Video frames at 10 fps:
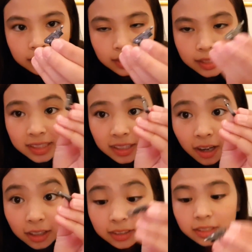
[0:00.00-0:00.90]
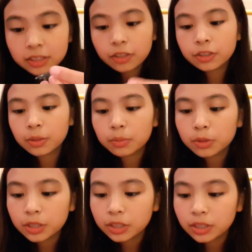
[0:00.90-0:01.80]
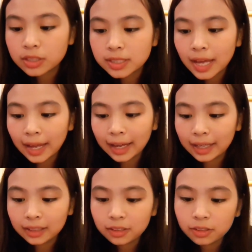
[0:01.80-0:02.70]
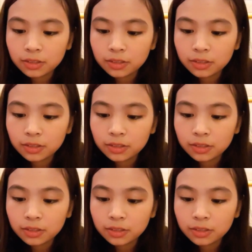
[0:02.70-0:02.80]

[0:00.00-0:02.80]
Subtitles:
this gun, so you can put it in his hand.